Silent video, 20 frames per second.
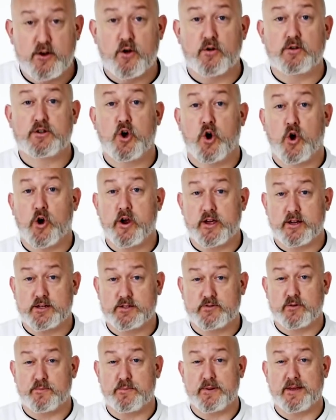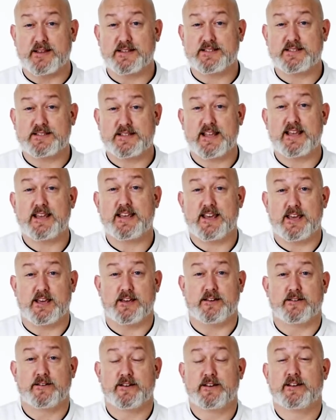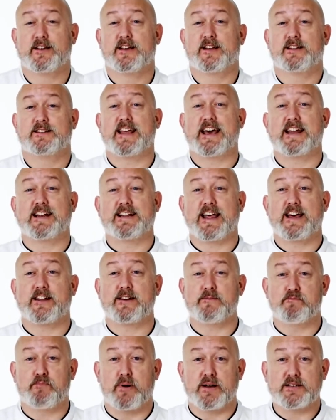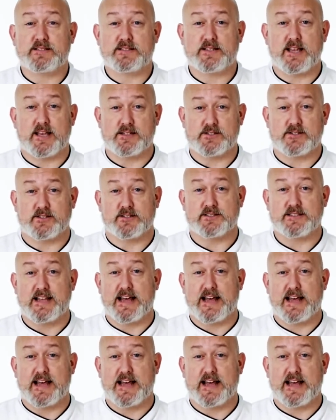Notorious for being stinky. Not allowed in bus stations,